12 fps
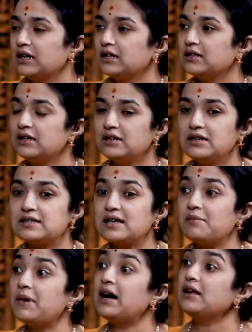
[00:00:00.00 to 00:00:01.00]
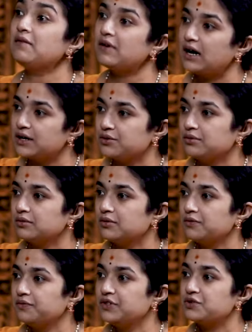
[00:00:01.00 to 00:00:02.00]
There is Samana Vayu,
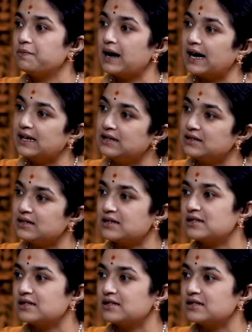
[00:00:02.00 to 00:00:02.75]
which balances